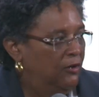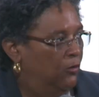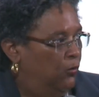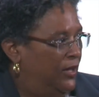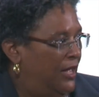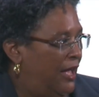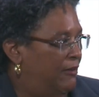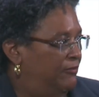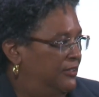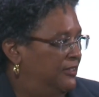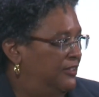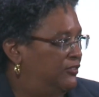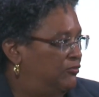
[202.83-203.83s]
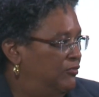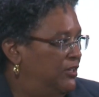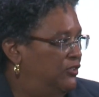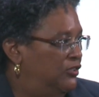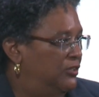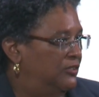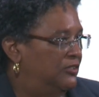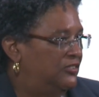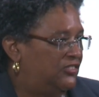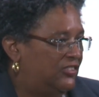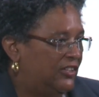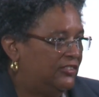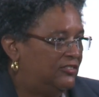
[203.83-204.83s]
We have in this region
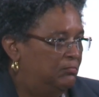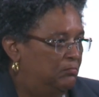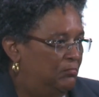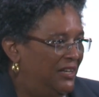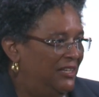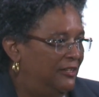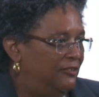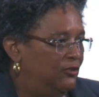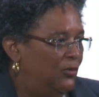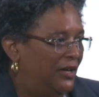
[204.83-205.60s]
$6 billion